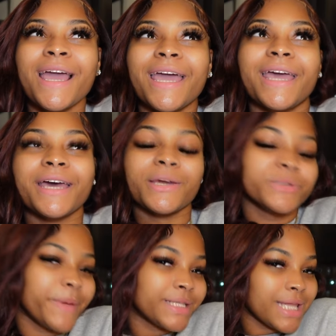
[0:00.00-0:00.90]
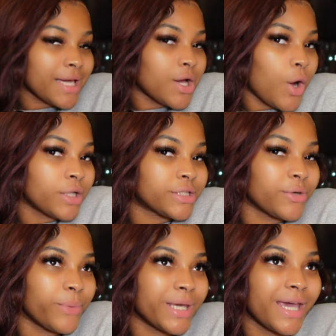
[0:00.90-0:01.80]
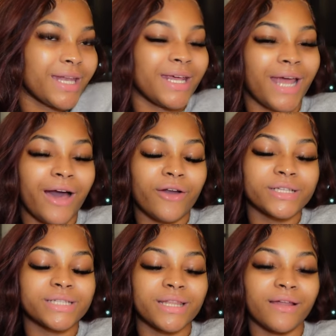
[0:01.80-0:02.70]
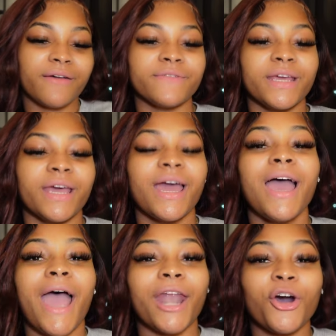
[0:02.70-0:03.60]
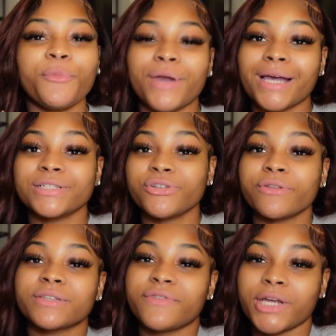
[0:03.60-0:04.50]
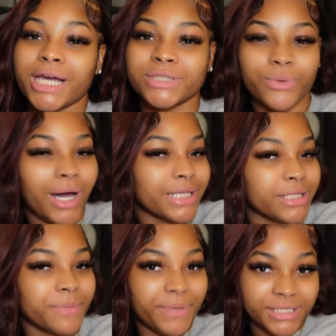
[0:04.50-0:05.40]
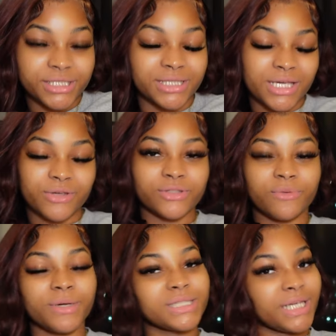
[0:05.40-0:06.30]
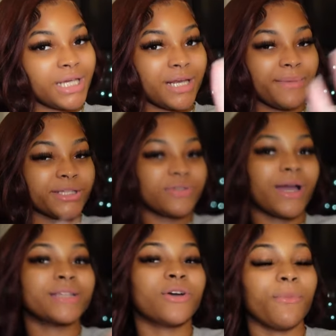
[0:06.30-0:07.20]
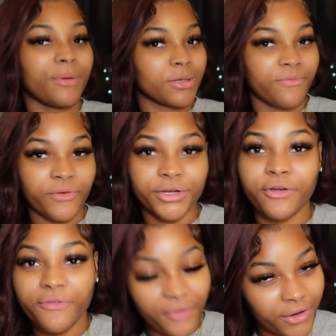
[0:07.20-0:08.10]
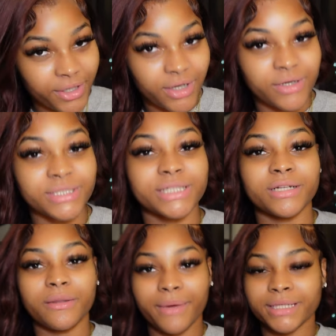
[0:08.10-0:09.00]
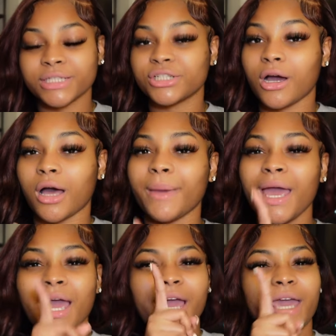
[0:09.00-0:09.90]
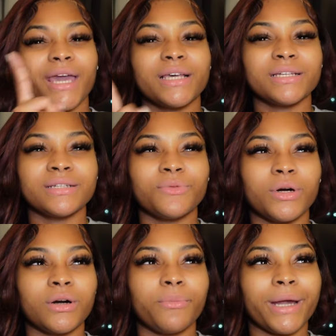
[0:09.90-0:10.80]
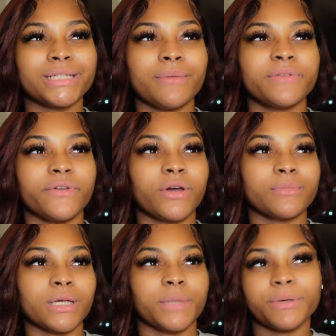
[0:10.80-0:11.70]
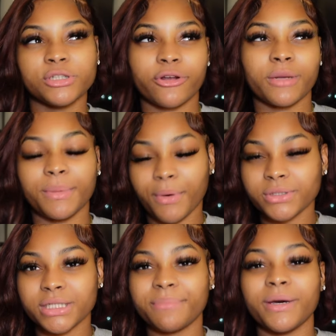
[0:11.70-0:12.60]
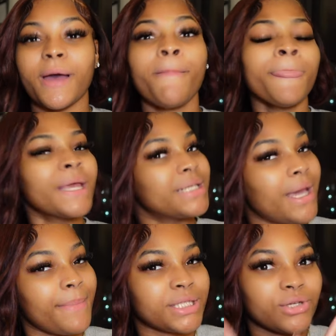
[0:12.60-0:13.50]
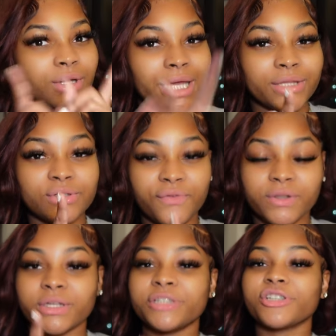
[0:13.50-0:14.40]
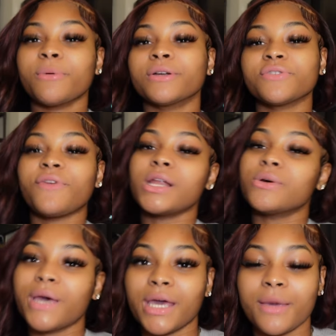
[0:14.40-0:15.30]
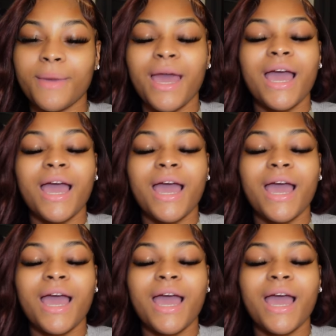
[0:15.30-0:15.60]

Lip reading: And it was basically like a concert weekend, and I honestly loved it. And I hope you guys enjoyed this video as well. I took pictures. Thank you so much, Ian. Make sure you guys go book him for your photos. He did an amazing job. And well, by the time this video comes out, the pictures are going to be posted. But yeah, make sure you go like those photos on Instagram. Also follow him.